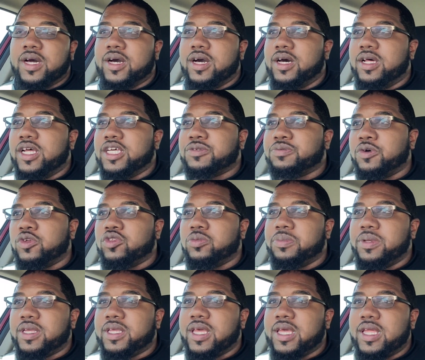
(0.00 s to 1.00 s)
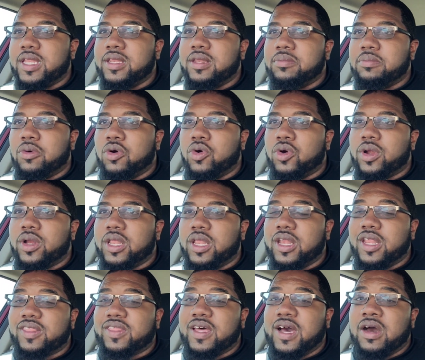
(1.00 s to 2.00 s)
uh, that's supposed to be getting more than
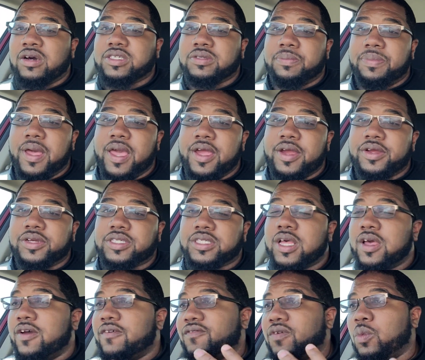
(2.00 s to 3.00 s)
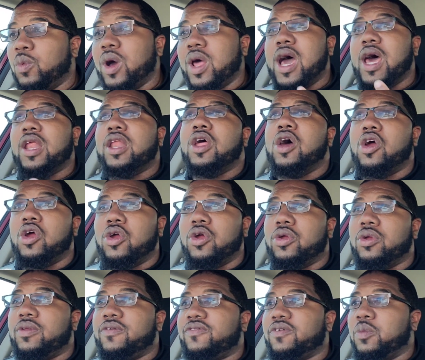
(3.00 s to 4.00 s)
a thousand pairs. From what I have
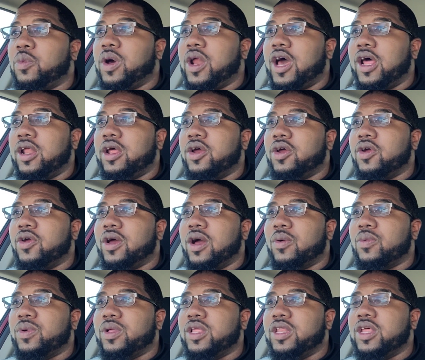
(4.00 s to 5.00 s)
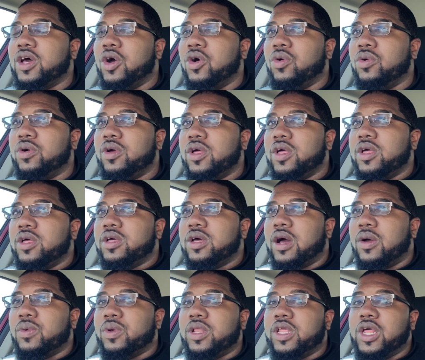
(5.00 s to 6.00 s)
heard, from what I have heard, I really don't,
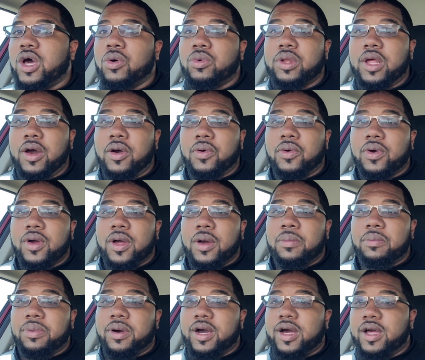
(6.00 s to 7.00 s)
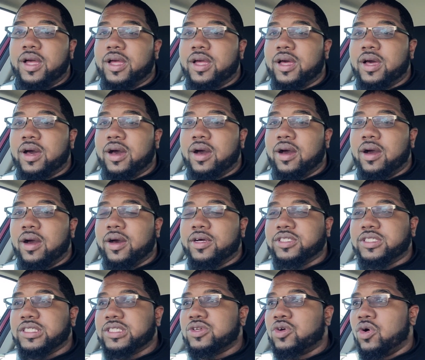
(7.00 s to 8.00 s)
I really don't know. But uh,
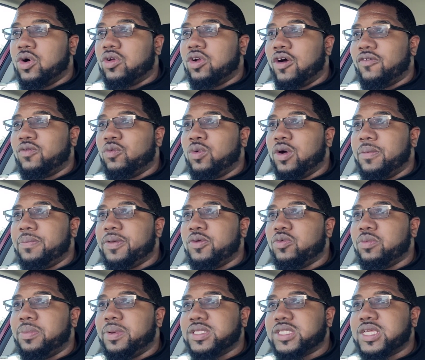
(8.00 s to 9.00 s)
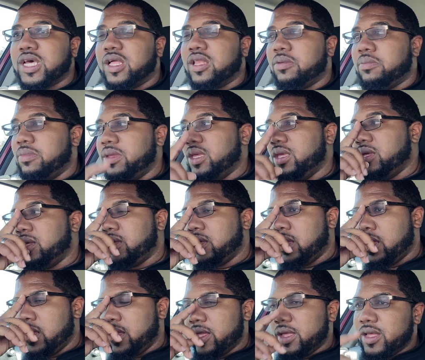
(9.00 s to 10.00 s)
just going off of what people been telling me,
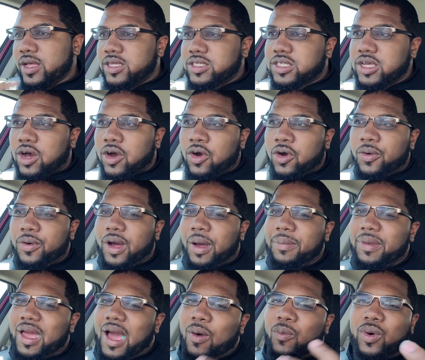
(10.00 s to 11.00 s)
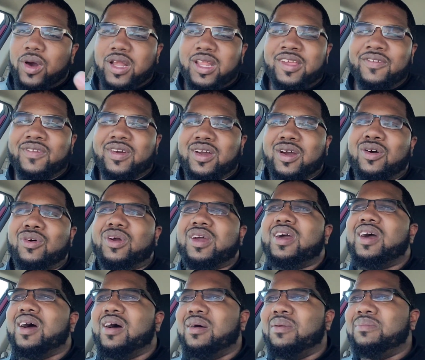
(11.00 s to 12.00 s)
so I mean, I wasn't even gonna
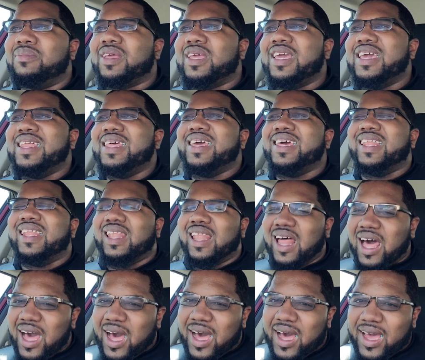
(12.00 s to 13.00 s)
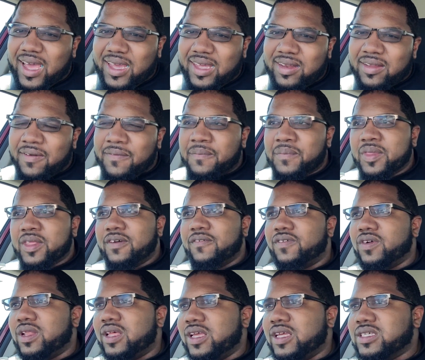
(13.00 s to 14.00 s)
come get in line
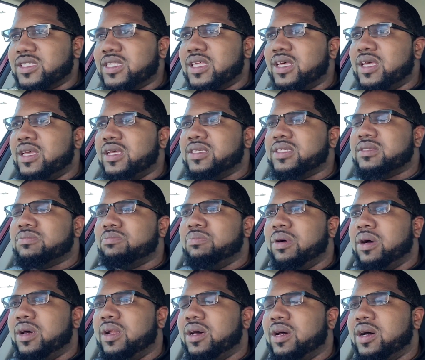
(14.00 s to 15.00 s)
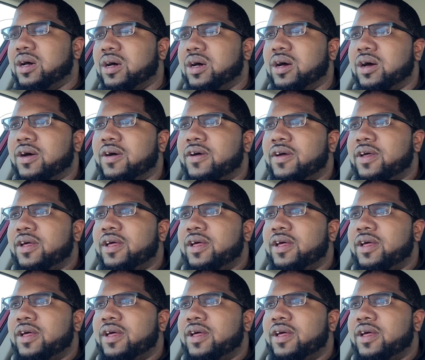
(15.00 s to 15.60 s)
for these things, but uh,